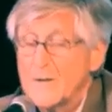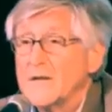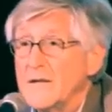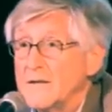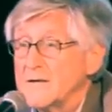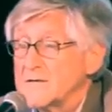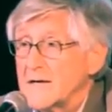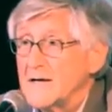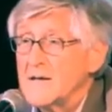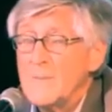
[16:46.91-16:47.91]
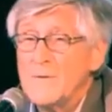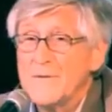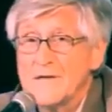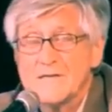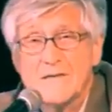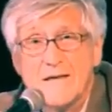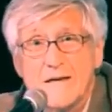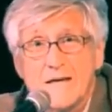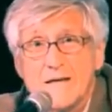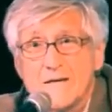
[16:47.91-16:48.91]
Now, there's a, a couple things
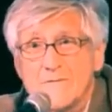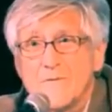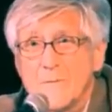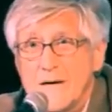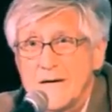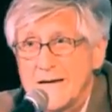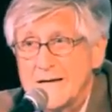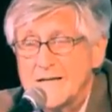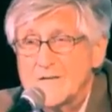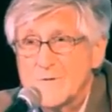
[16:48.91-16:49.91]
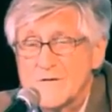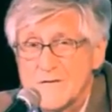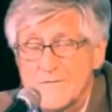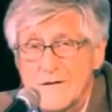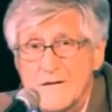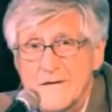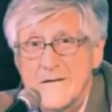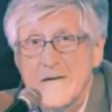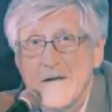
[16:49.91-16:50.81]
getting into Vermont Yankee specifically.